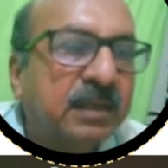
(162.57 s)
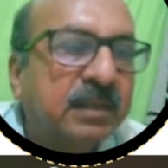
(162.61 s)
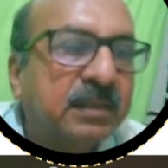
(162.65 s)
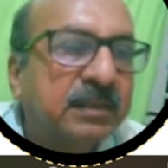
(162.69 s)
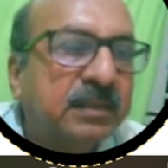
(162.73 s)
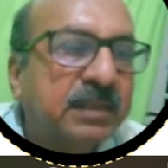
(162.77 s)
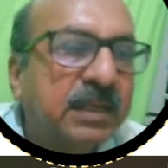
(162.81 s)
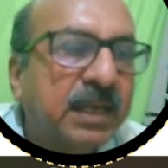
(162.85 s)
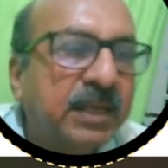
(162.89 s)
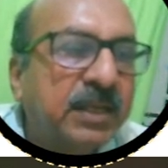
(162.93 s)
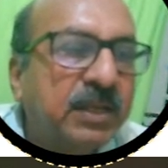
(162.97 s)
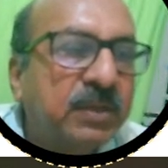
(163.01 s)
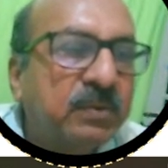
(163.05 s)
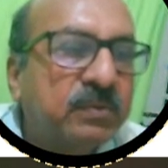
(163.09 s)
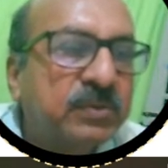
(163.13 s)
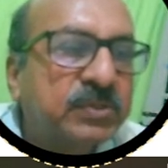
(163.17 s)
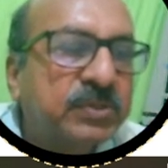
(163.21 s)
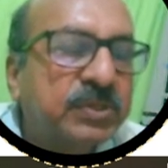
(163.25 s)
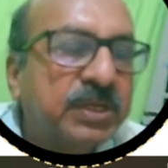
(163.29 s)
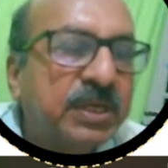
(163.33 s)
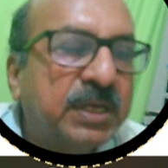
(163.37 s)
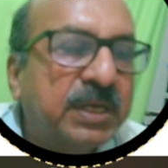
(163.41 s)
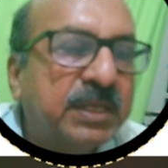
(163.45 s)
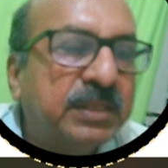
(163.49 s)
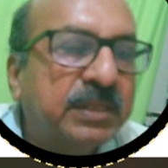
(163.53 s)
Then you
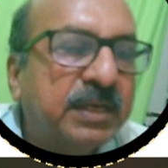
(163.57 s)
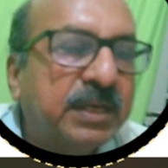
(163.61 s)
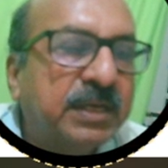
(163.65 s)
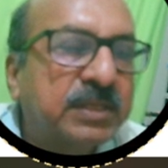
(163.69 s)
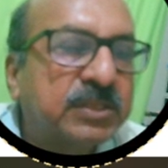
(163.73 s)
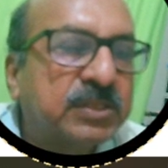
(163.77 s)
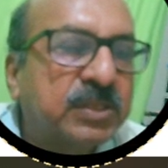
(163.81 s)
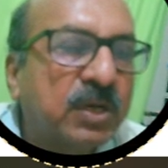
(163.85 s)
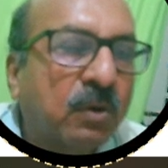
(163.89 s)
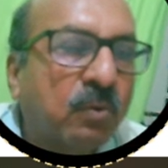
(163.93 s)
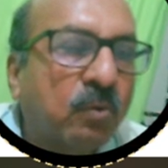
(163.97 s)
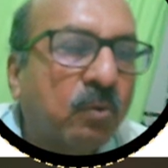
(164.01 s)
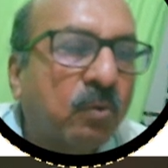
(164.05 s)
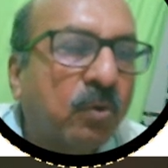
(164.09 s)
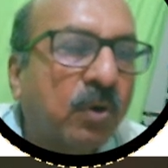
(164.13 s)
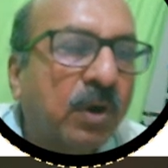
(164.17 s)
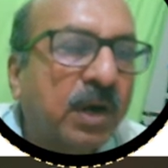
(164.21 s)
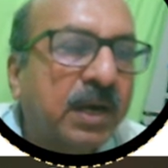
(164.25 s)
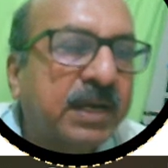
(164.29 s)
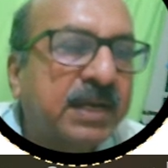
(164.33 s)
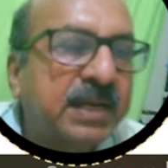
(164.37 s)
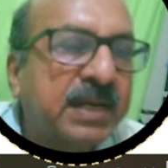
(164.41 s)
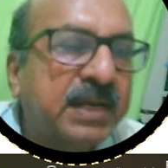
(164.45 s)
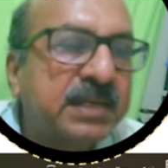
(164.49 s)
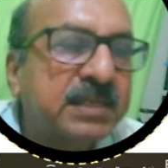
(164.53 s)
see there is a
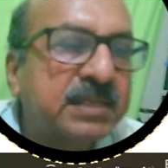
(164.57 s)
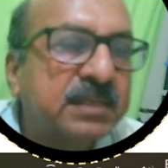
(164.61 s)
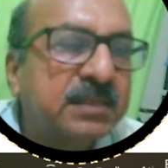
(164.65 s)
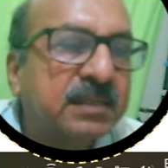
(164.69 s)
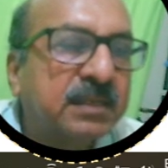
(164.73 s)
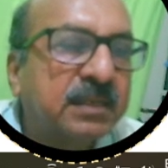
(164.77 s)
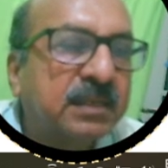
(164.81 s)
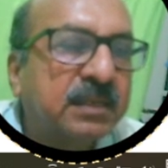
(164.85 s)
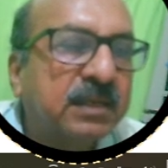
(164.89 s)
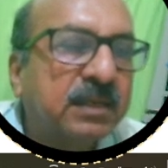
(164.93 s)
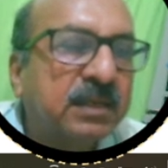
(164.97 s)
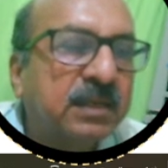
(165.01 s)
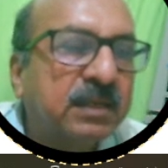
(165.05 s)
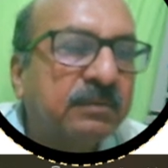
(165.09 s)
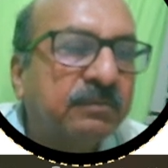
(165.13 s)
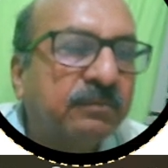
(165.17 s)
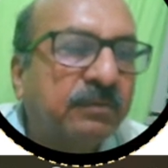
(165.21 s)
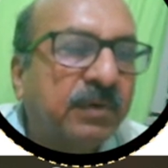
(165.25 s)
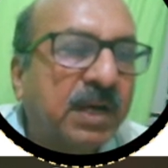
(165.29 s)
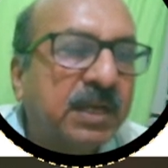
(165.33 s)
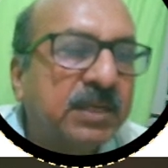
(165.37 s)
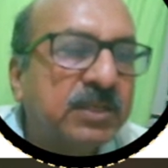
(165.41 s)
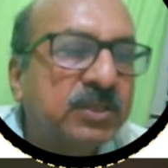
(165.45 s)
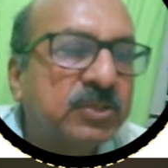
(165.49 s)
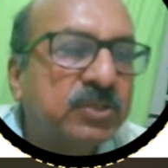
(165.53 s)
quartet
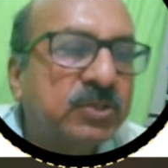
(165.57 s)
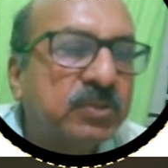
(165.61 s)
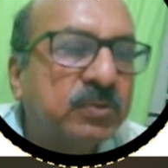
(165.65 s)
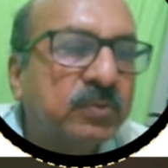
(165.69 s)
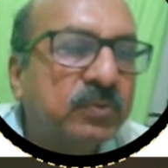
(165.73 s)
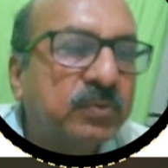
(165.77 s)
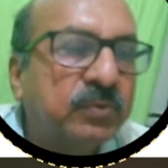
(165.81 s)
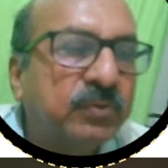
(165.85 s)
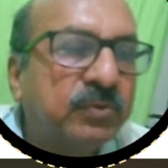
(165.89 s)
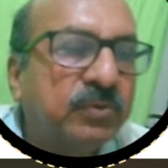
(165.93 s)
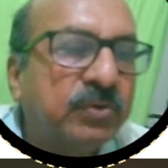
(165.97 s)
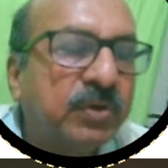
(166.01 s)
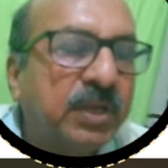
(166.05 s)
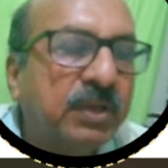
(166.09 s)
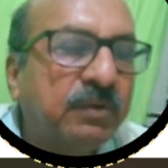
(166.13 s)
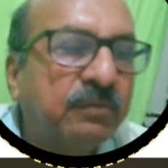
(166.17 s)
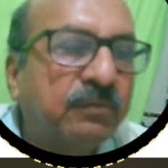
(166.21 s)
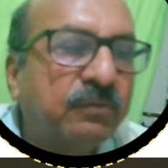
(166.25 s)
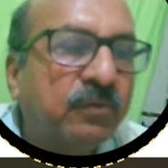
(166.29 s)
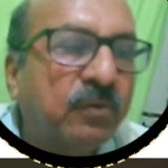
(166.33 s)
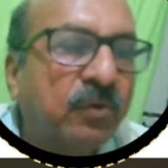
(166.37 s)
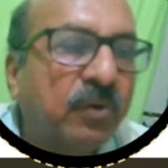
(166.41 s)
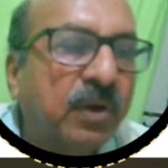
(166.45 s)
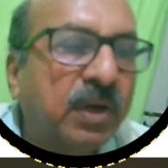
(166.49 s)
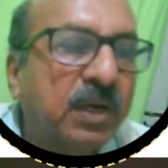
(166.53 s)
1, 2, 3,
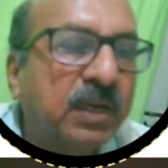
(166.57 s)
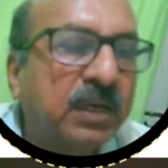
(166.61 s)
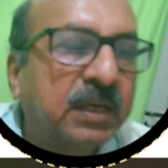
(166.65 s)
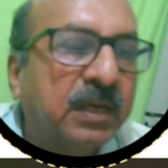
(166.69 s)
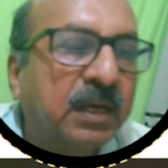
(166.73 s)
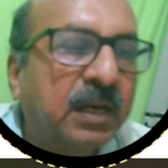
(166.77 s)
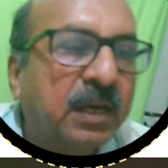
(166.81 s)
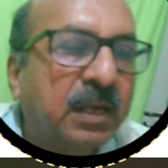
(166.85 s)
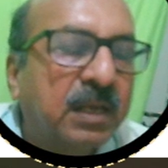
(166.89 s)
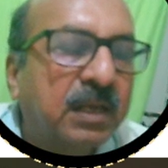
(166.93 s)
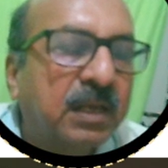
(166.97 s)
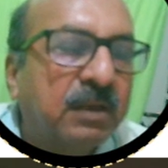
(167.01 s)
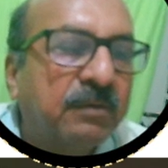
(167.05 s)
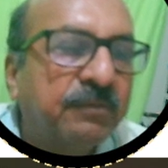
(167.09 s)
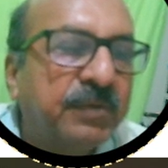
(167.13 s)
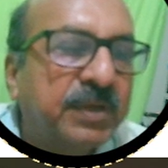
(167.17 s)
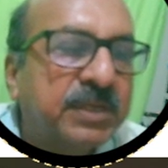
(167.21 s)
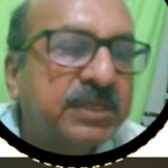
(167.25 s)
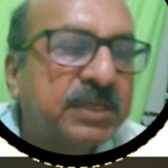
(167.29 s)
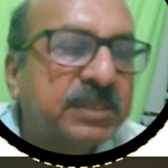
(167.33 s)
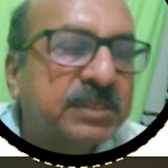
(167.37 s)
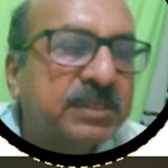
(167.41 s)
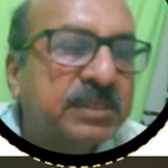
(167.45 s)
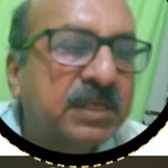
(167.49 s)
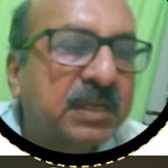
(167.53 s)
4, which
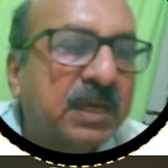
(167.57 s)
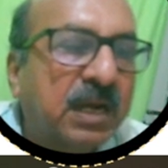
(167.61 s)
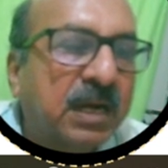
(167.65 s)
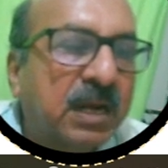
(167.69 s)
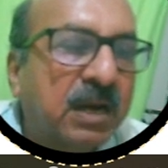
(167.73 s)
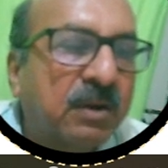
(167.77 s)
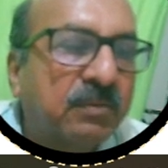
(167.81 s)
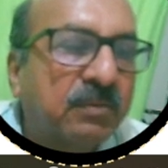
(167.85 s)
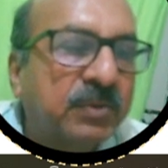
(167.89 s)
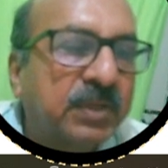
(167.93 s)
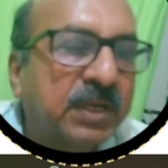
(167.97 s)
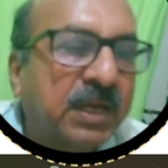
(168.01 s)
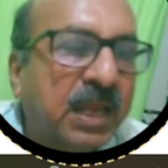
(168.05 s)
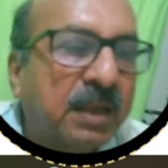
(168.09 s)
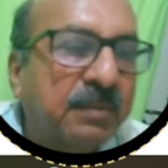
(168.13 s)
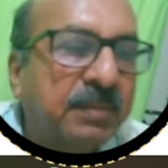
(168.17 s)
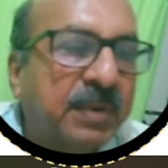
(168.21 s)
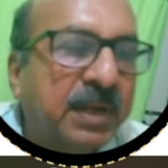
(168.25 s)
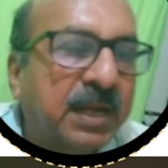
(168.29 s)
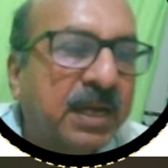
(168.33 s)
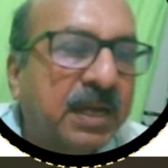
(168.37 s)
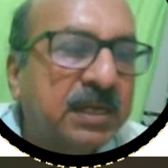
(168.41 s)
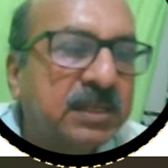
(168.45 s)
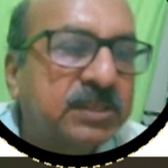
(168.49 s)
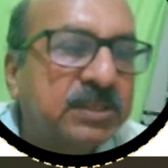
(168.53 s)
is around the
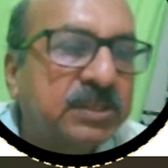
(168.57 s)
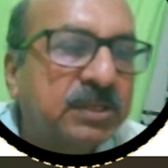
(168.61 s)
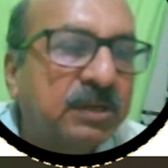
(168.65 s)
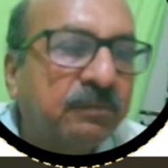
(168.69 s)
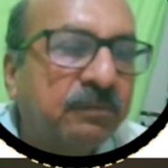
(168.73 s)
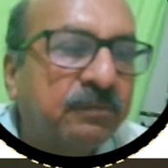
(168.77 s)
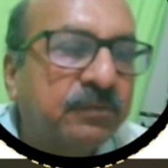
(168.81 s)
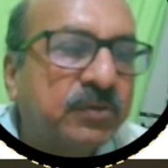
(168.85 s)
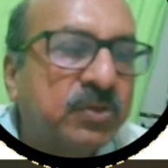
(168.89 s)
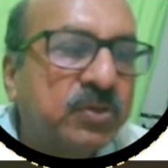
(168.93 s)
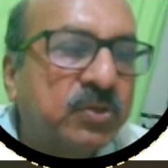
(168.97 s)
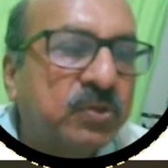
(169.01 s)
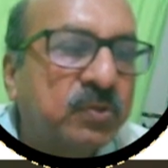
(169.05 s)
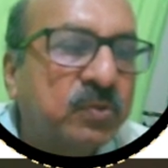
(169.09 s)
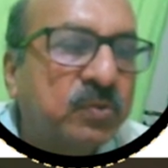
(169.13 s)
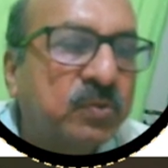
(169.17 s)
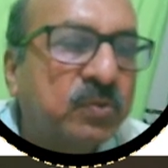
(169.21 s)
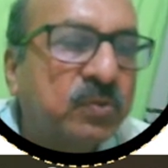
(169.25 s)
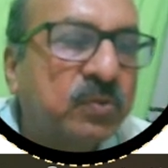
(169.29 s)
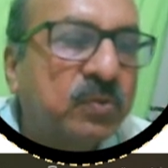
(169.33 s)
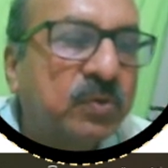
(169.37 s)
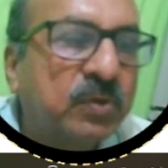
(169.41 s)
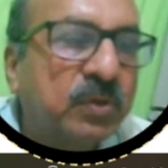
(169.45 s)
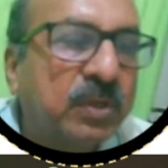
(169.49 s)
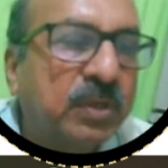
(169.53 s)
chemical shift
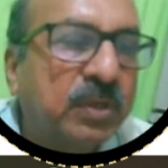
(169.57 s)
2